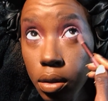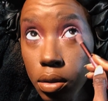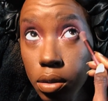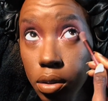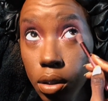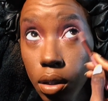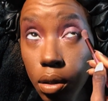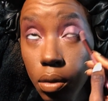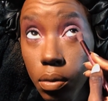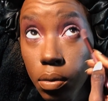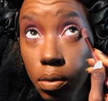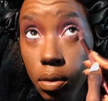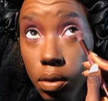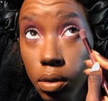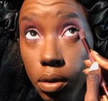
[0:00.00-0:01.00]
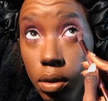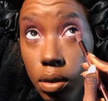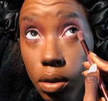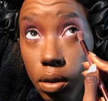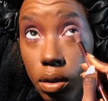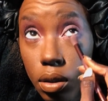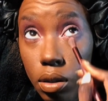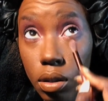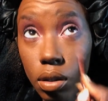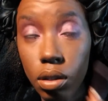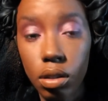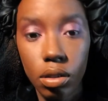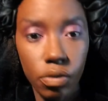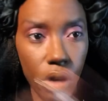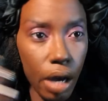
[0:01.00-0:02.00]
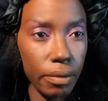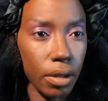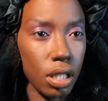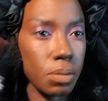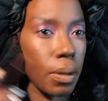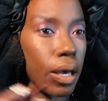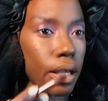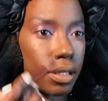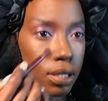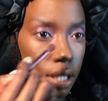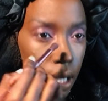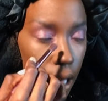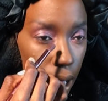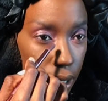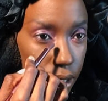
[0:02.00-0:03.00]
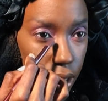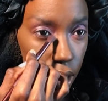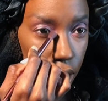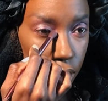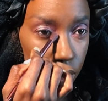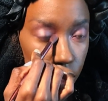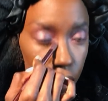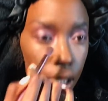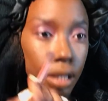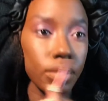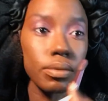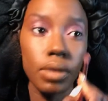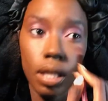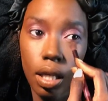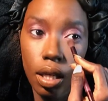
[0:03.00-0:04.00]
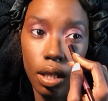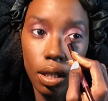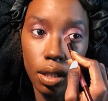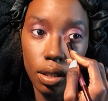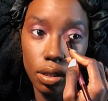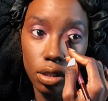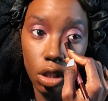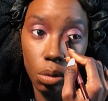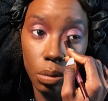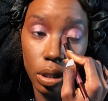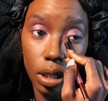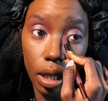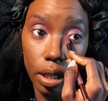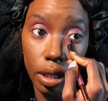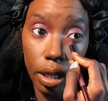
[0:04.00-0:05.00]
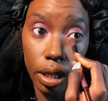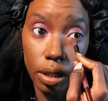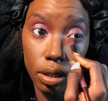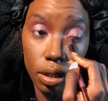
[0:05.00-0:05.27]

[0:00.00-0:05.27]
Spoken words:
So 5 days passed. I asked again. Told me not yet.